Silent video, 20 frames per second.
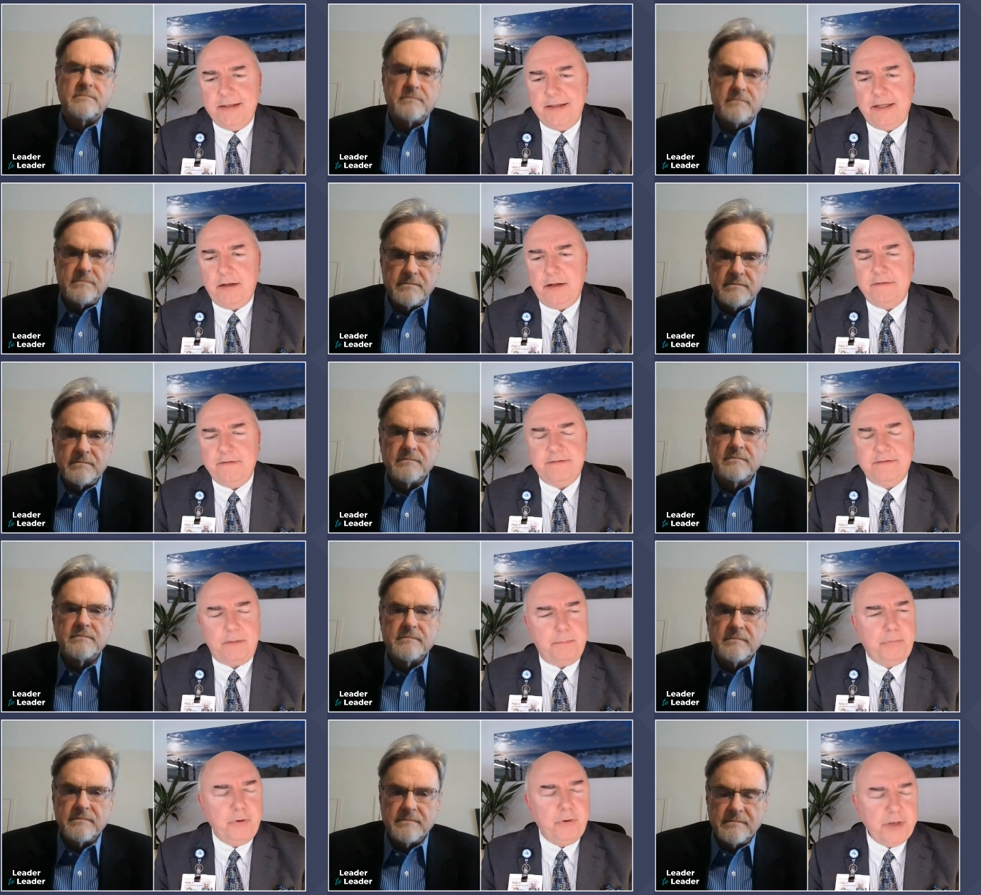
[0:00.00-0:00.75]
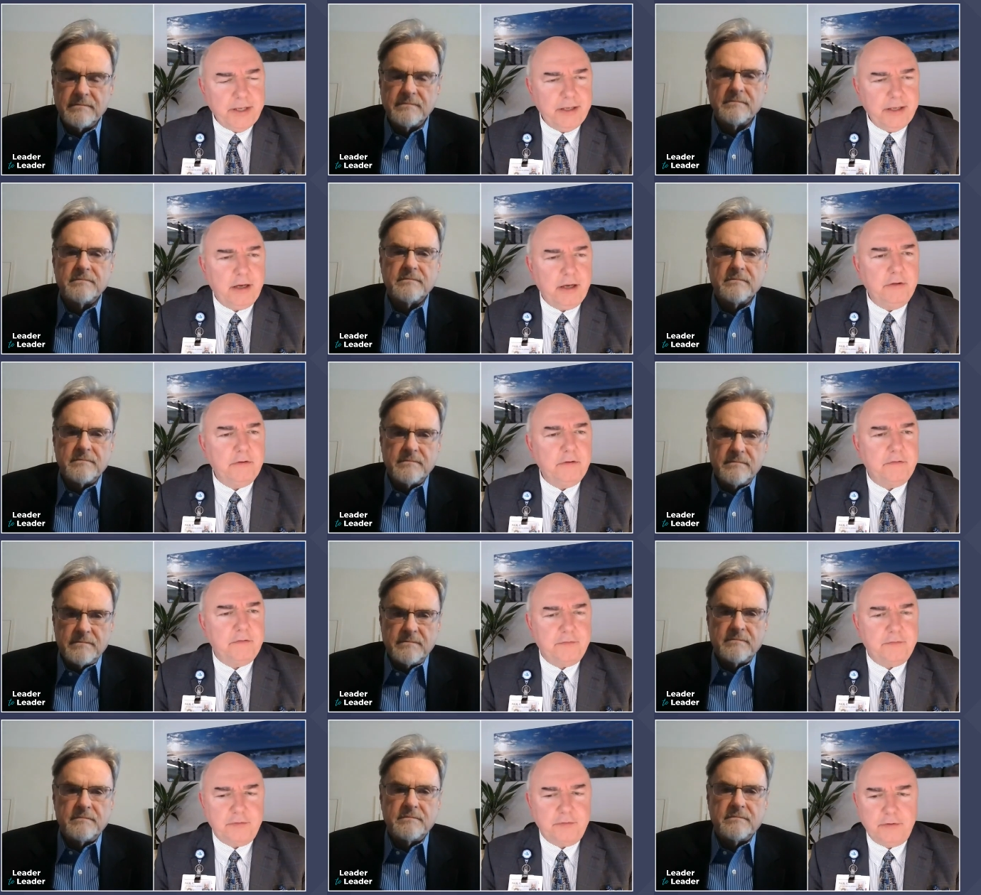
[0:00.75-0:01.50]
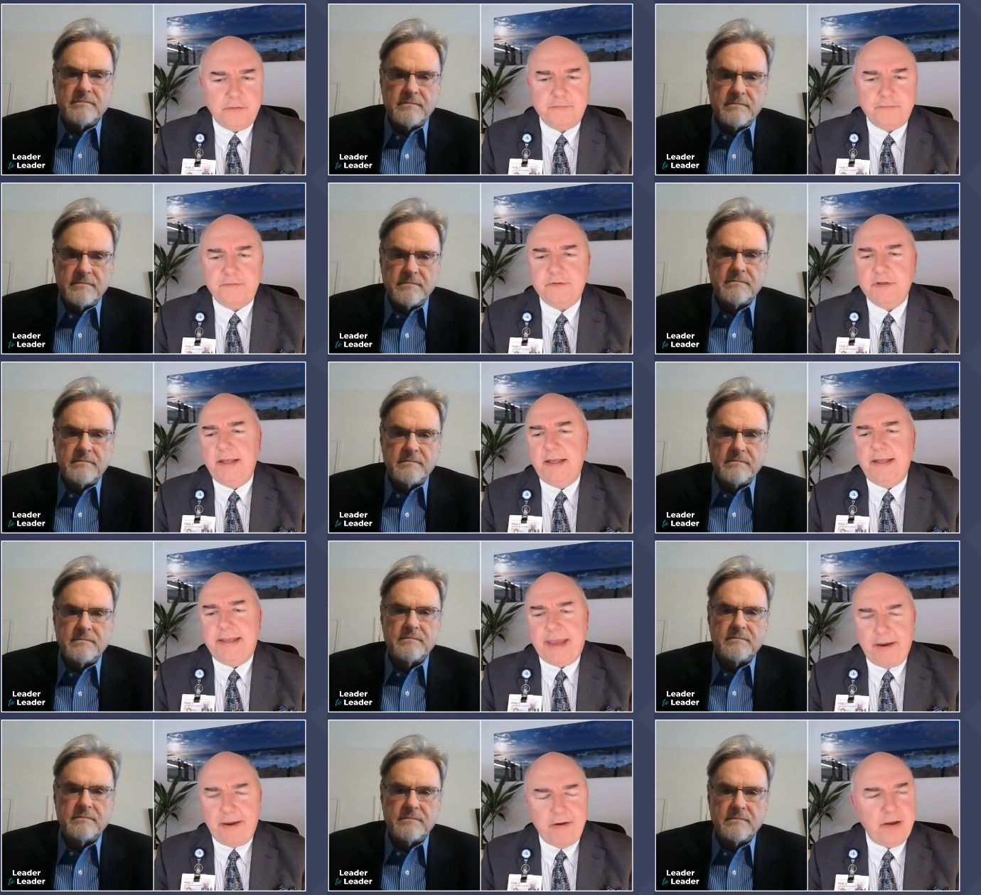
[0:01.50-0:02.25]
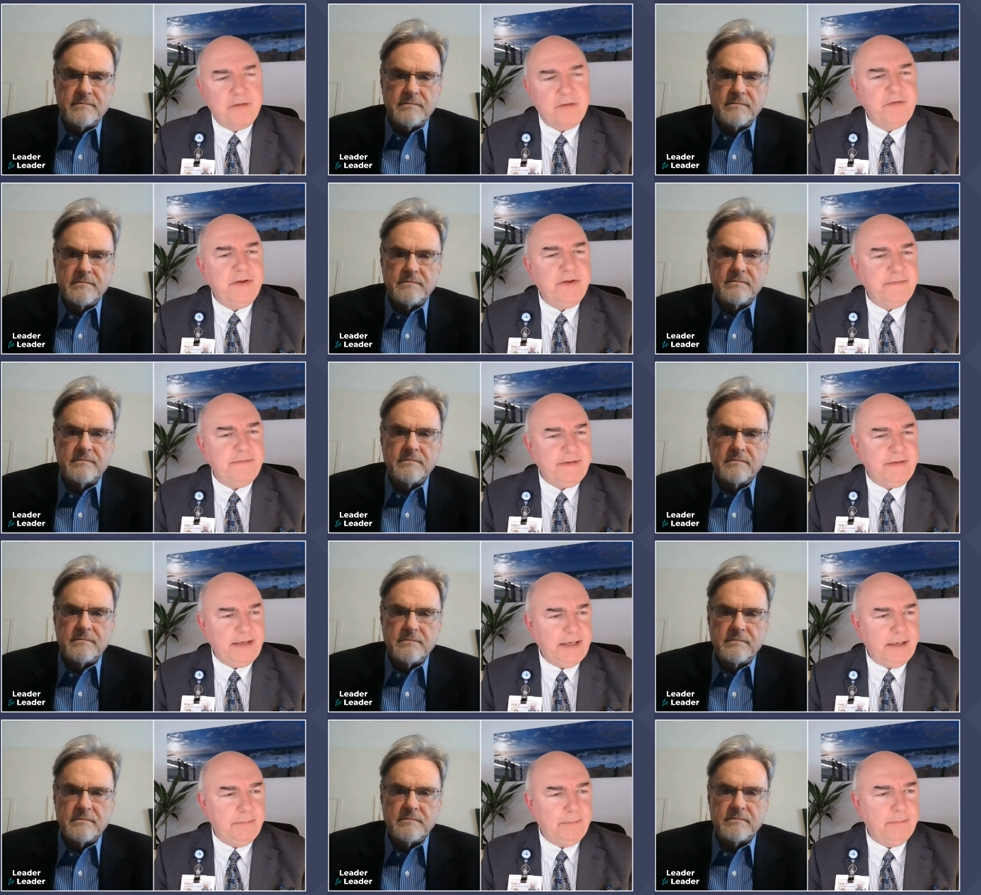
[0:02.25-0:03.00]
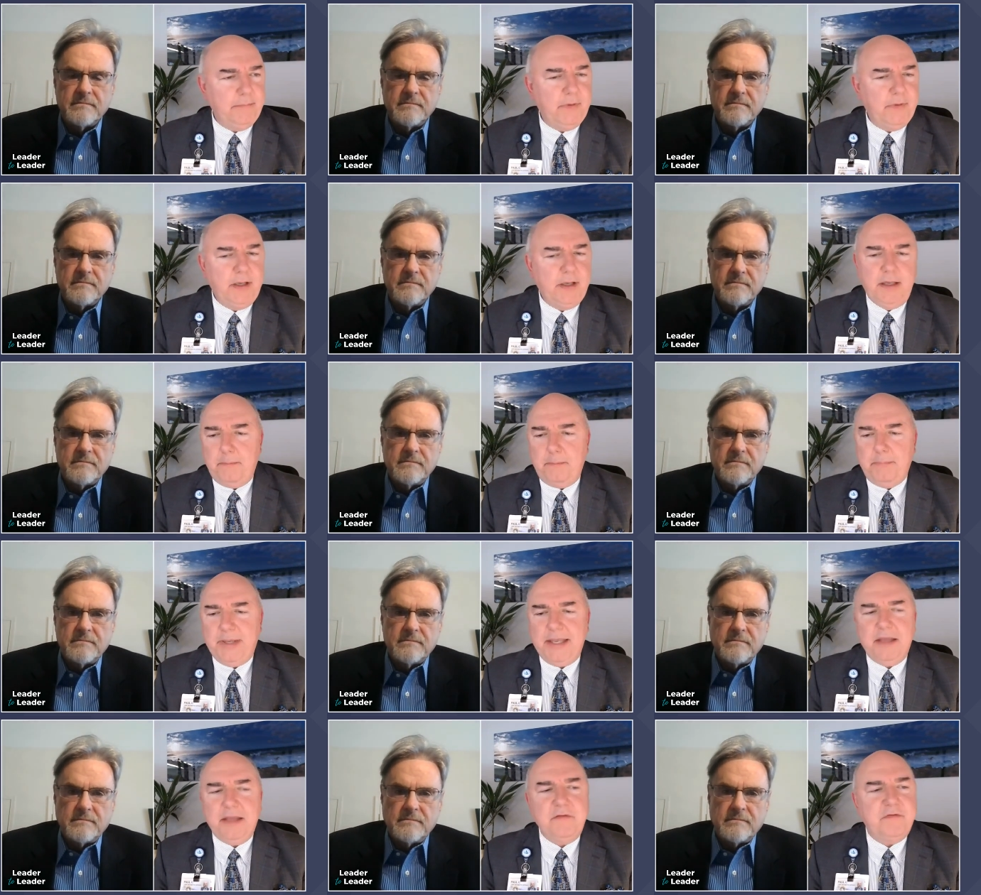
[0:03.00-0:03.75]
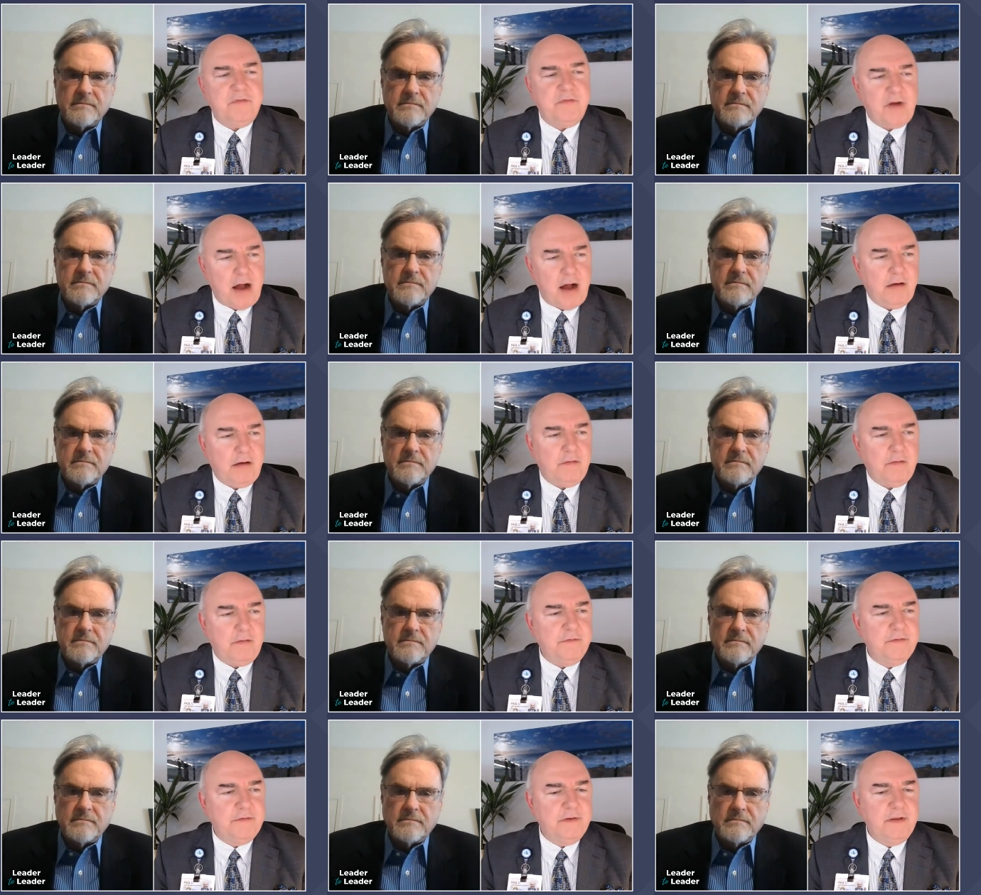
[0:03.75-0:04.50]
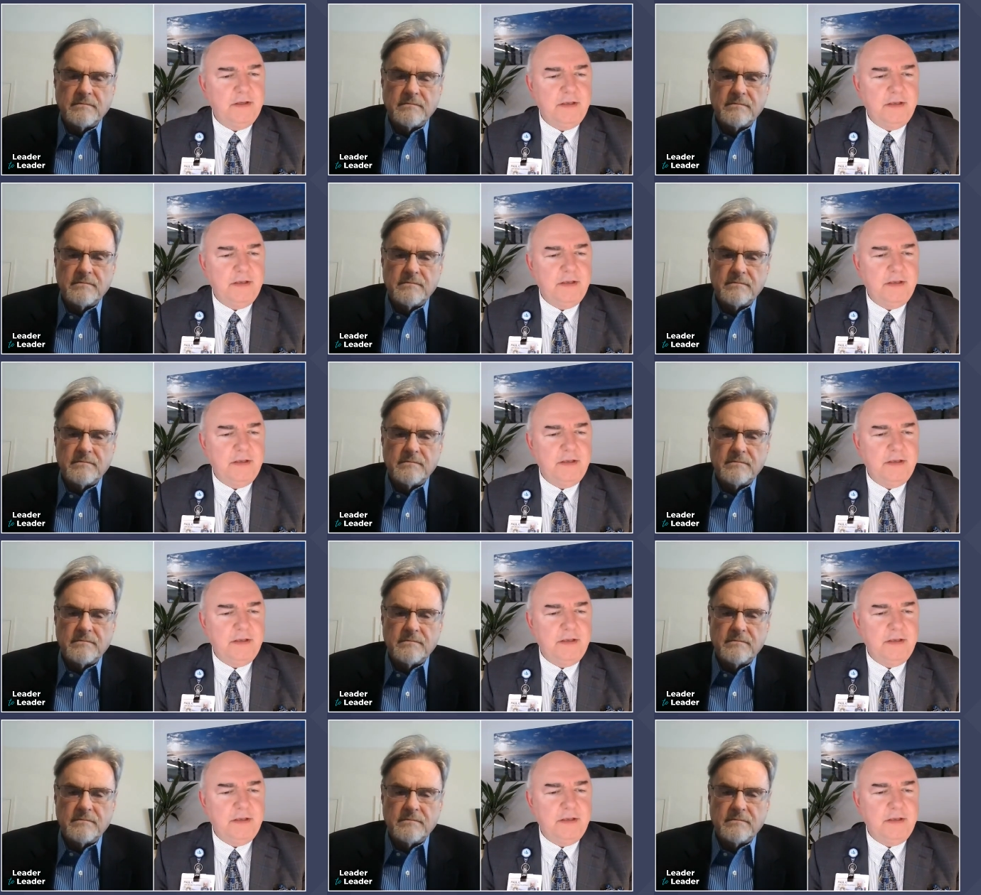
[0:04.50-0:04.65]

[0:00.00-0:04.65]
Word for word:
Speaker 1: You know, it's like putting others first, caring for your team, being involved